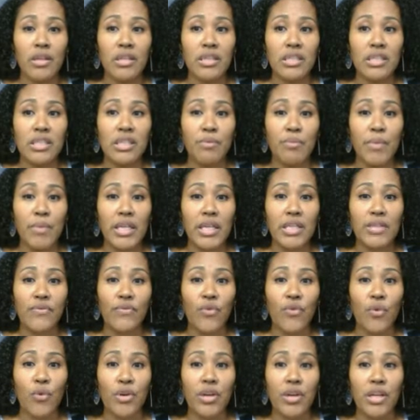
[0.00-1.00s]
She makes
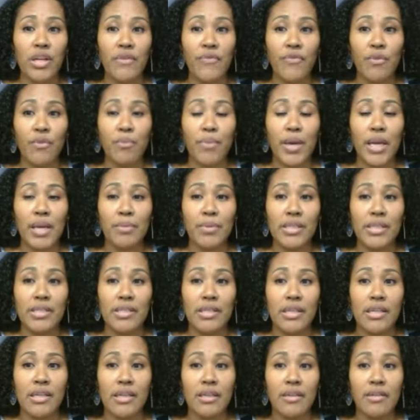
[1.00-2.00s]
40 for
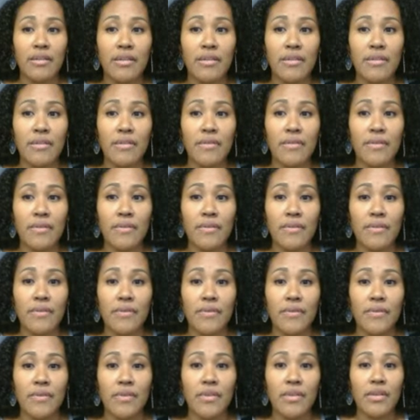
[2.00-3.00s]
babysitting.
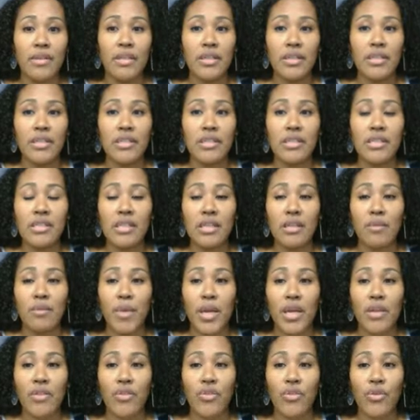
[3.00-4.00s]
She's going to
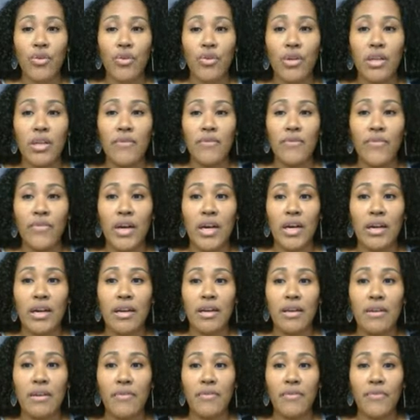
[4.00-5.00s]
make
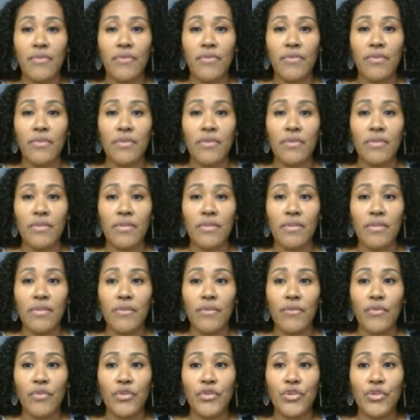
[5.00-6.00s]
35
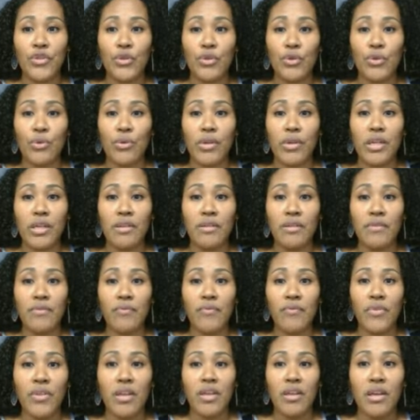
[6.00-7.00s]
for tutoring.
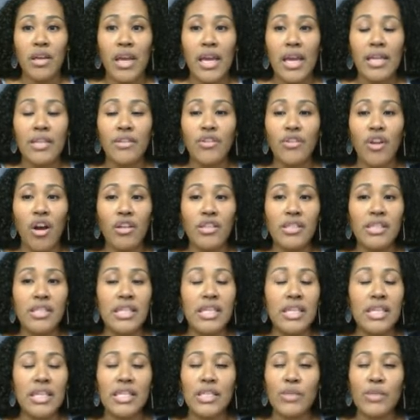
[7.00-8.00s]
And dog
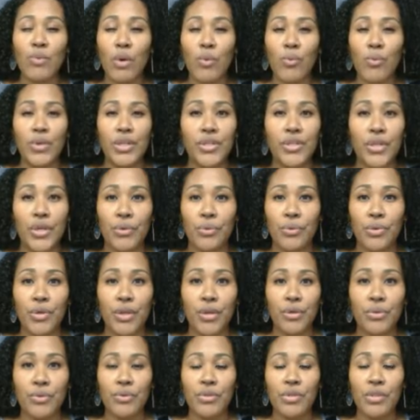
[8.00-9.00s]
sitting is what we don't
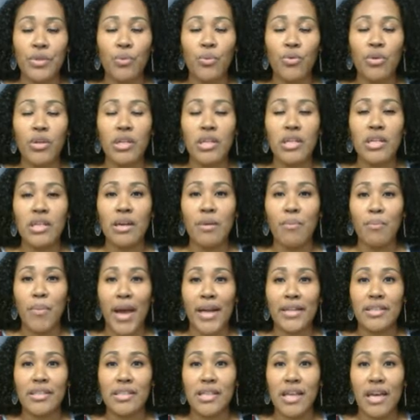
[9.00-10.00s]
know. So we're going to come
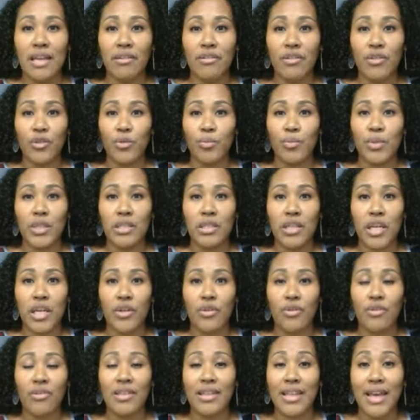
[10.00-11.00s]
back to that a little bit
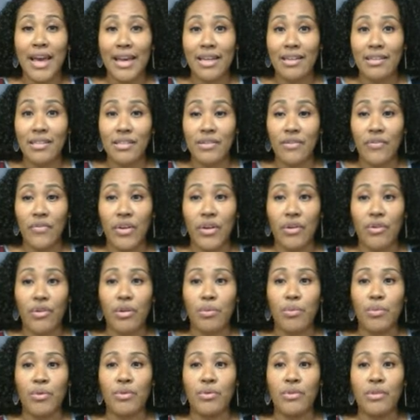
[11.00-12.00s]
later. That is a
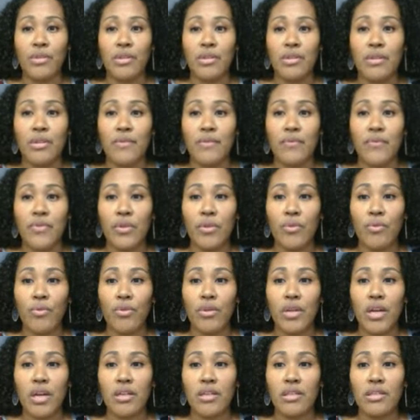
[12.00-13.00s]
variable. We're
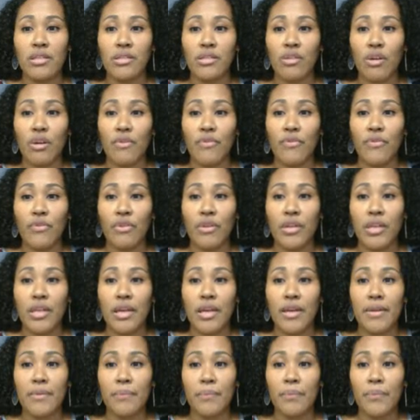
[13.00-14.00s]
not going to solve for it
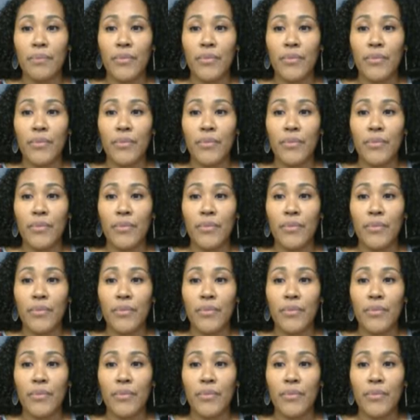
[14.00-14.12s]
yet.